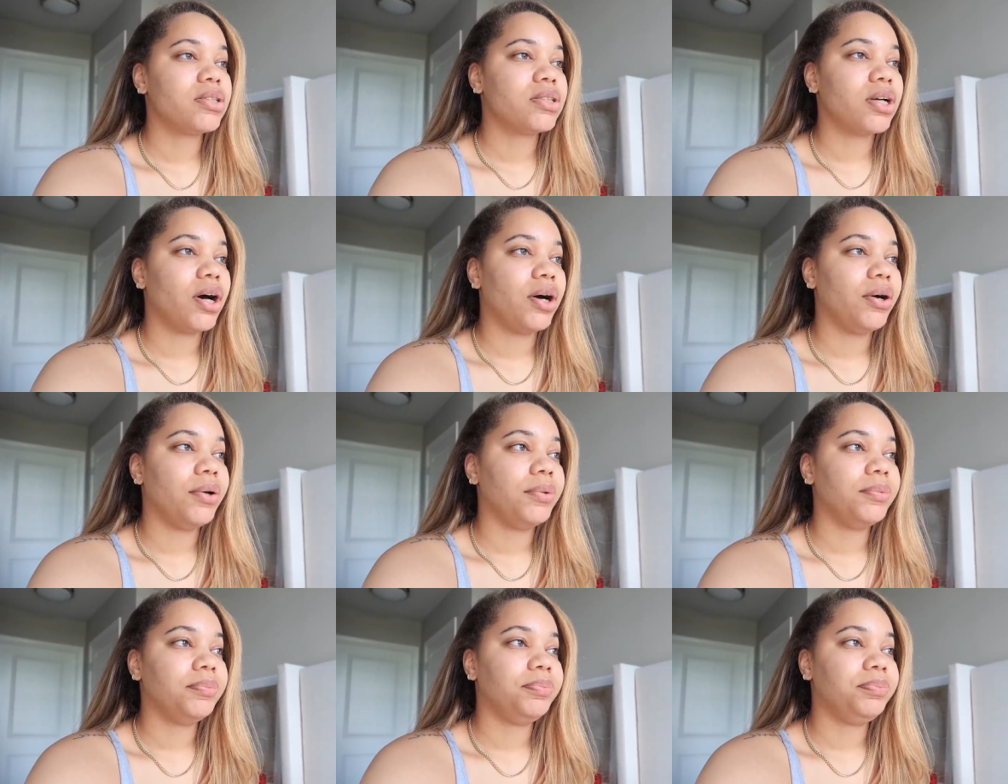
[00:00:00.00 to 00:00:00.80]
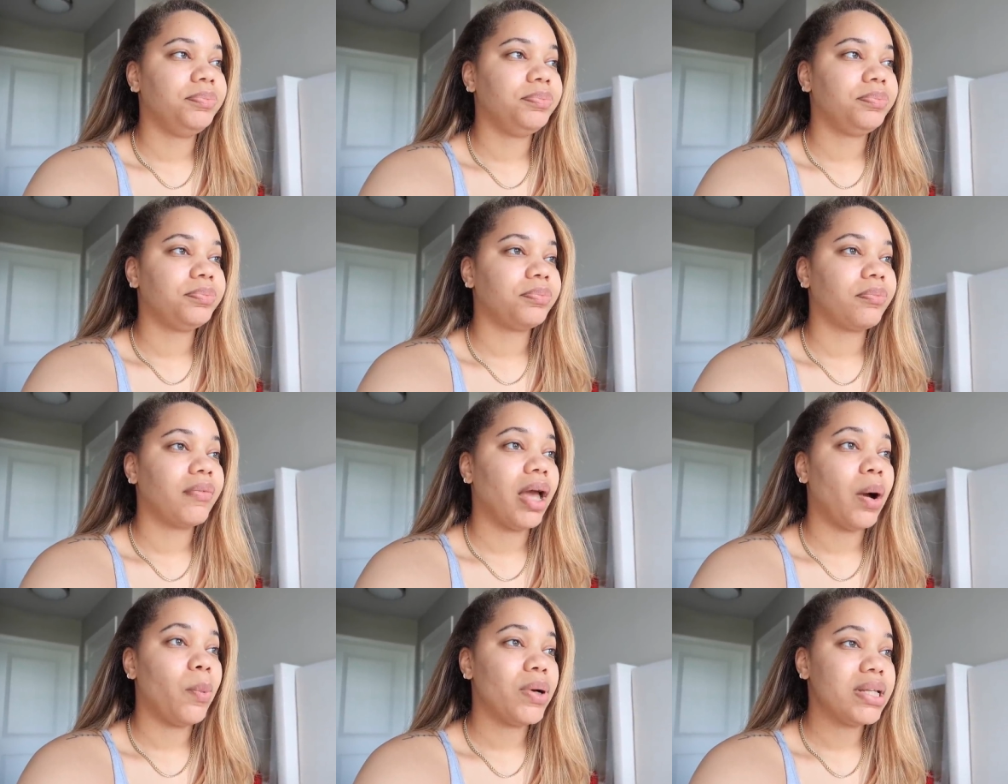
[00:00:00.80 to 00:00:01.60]
So
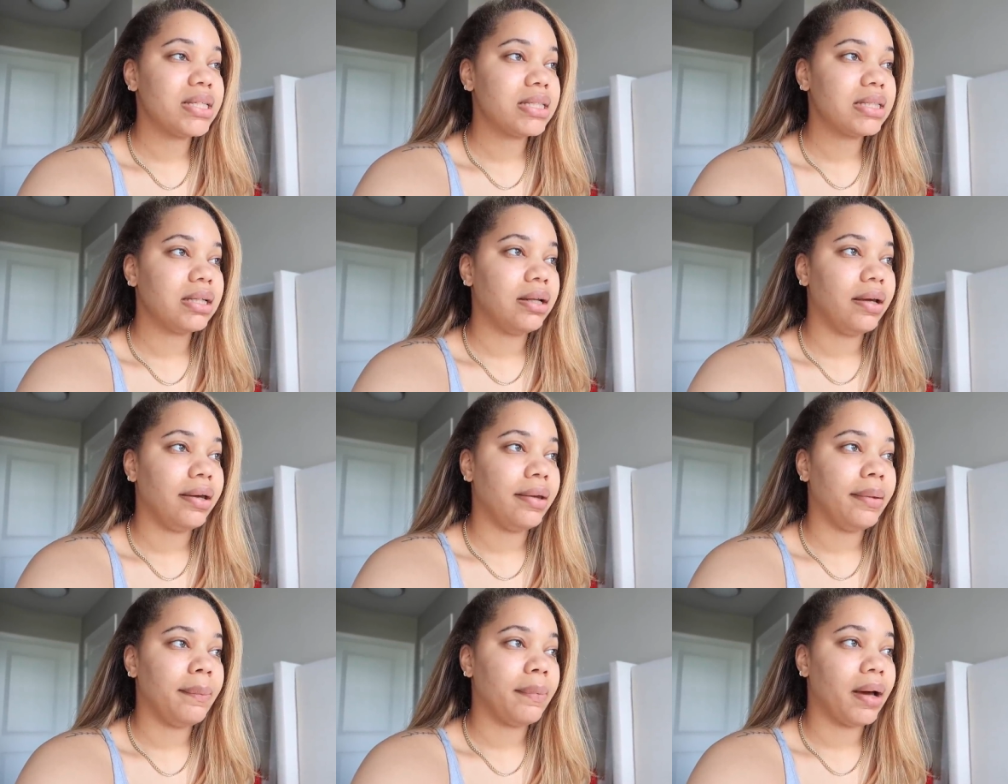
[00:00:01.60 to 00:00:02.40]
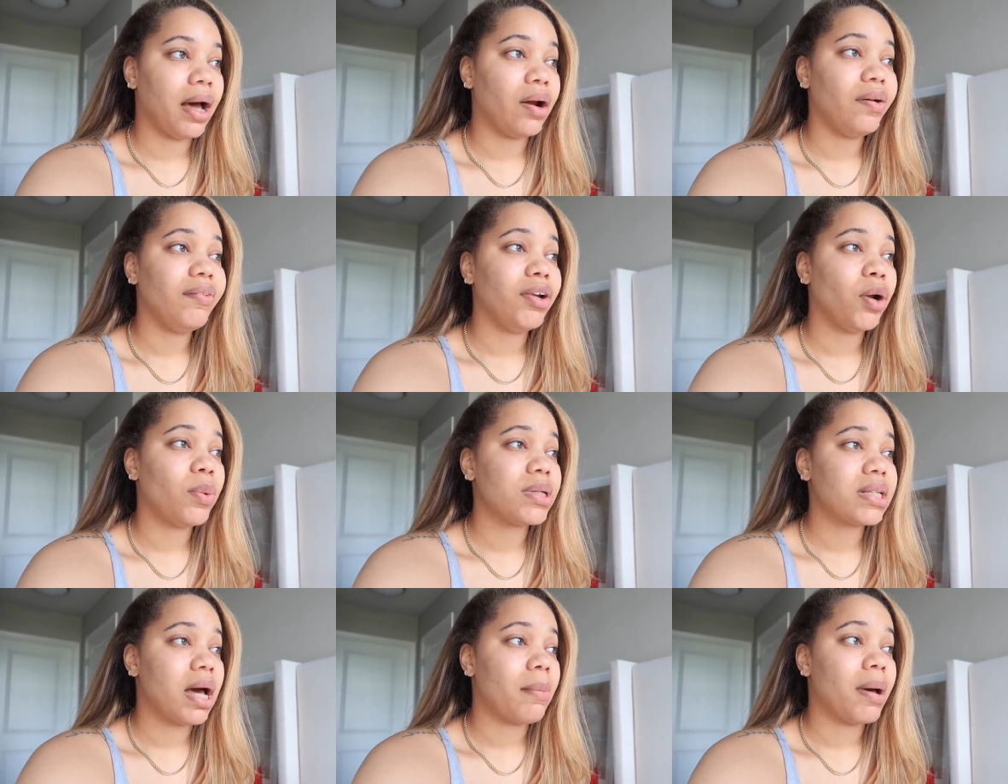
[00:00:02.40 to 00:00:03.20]
I went to sleep. I don't even know
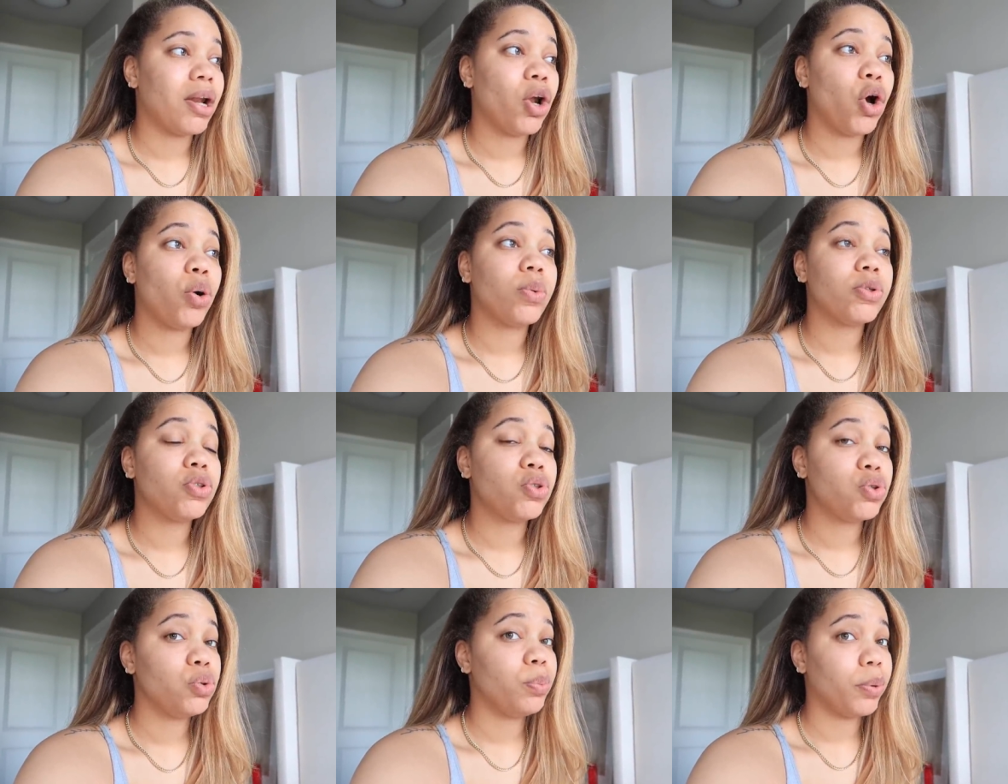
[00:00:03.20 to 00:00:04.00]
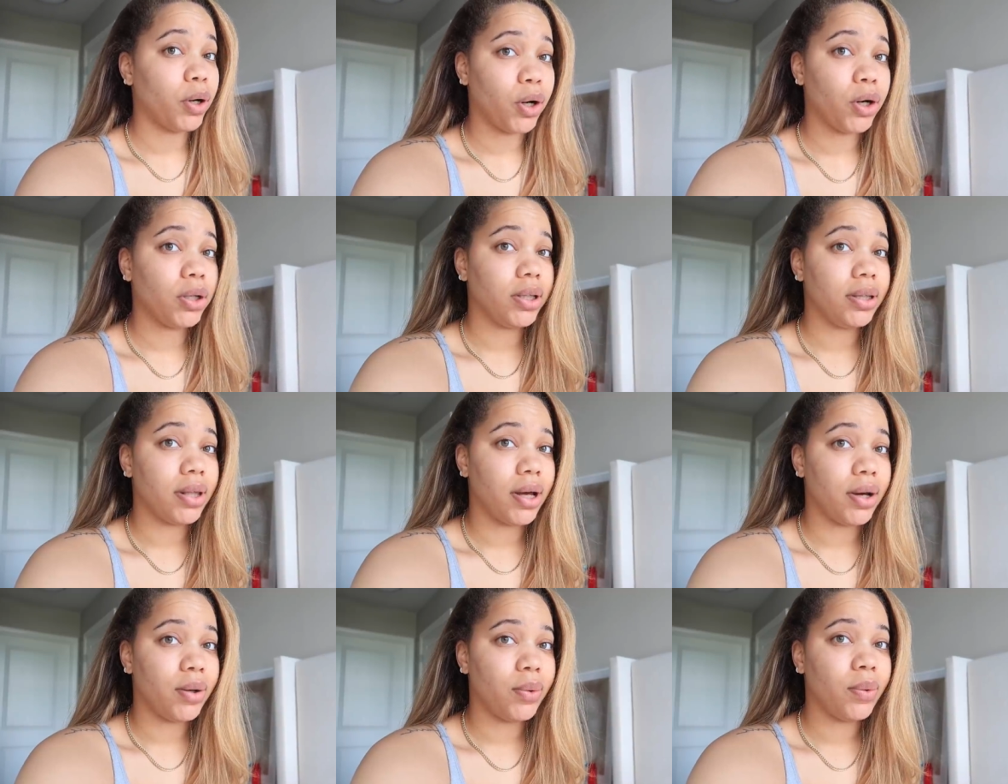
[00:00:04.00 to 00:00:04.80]
what time. I know it was super early
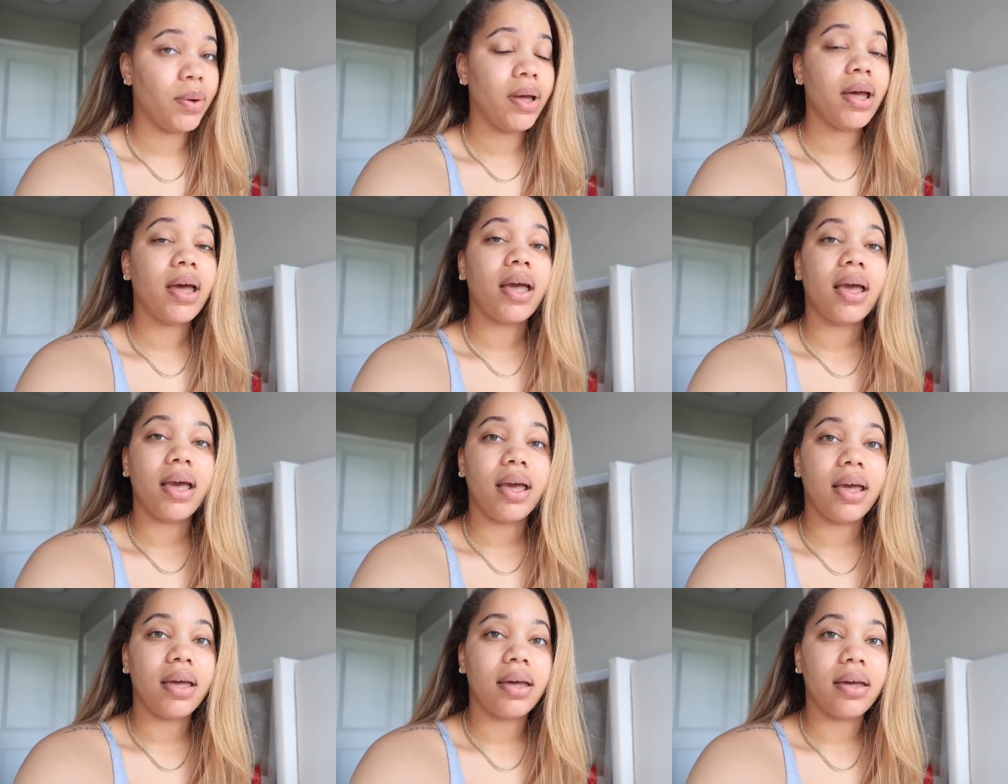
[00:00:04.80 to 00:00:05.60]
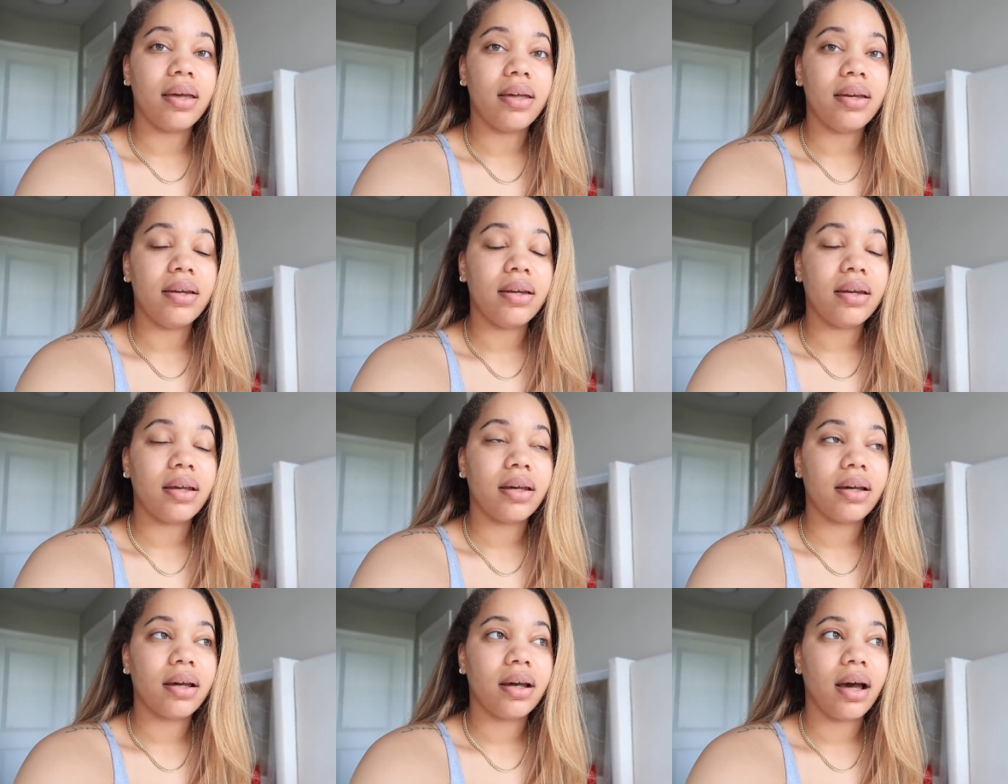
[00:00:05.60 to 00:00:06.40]
though. And
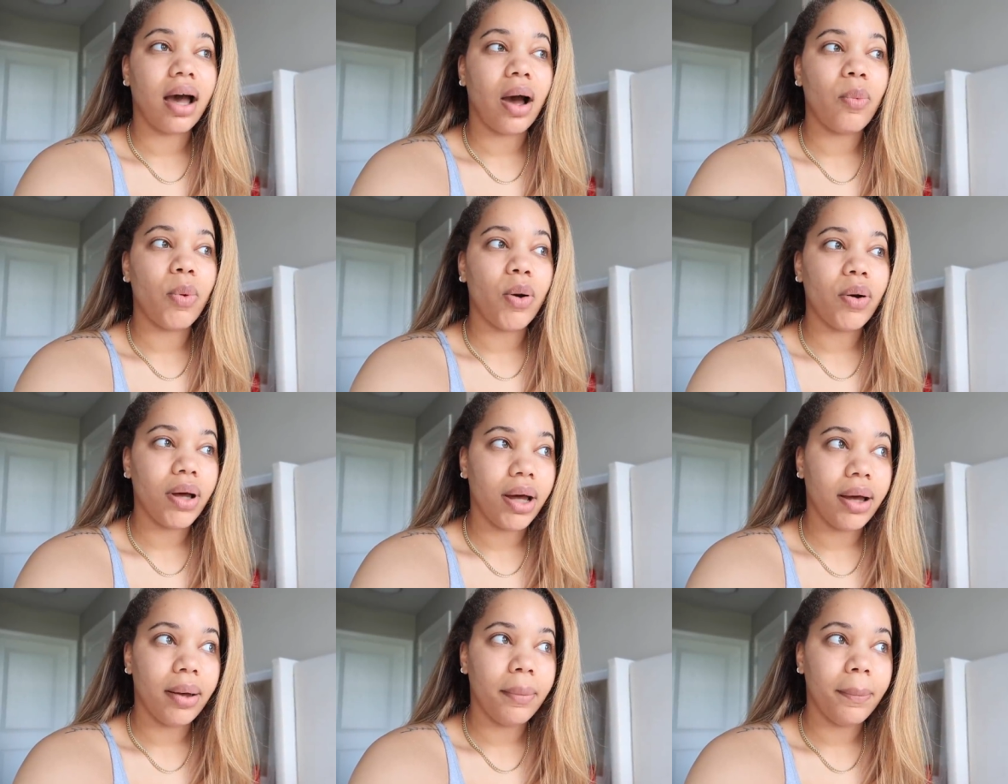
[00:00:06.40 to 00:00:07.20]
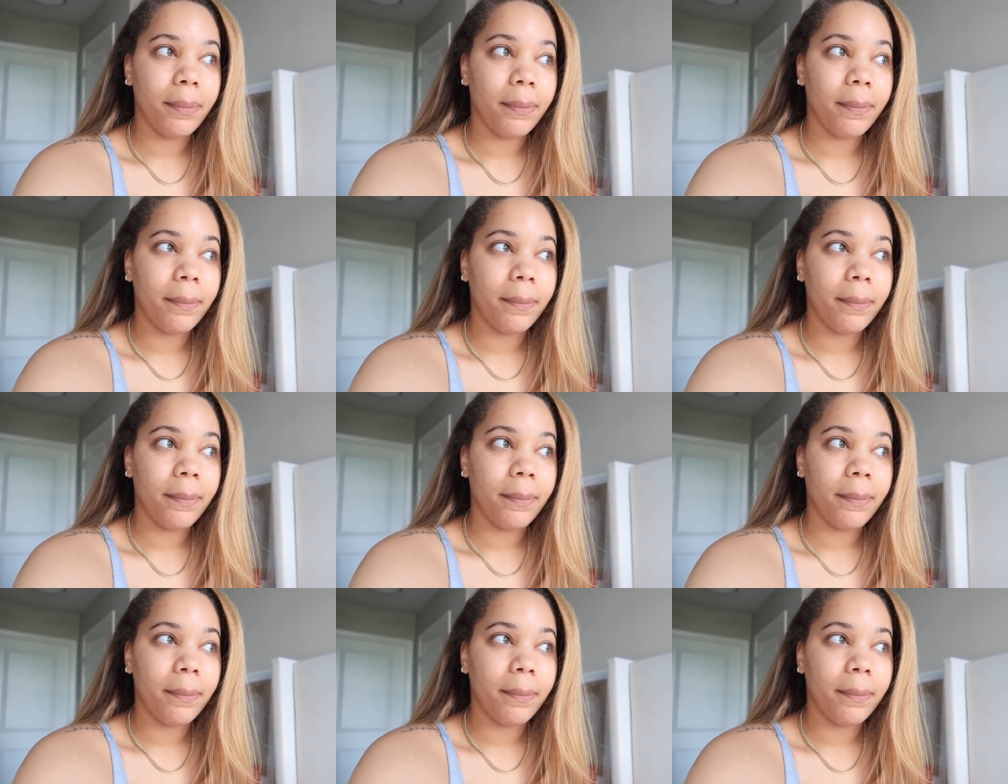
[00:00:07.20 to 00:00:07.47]
I woke up